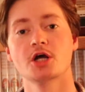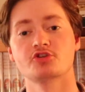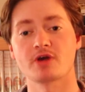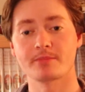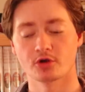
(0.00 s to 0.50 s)

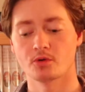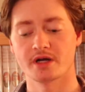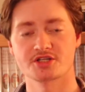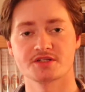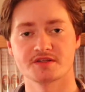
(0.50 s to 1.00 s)
Drop your
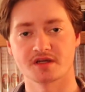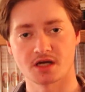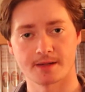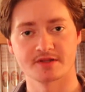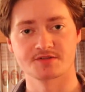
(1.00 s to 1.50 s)
questions in the
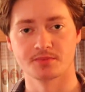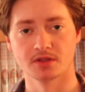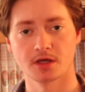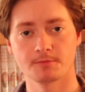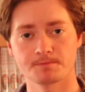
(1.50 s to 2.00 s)
comments
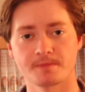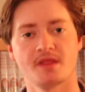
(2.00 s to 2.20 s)
below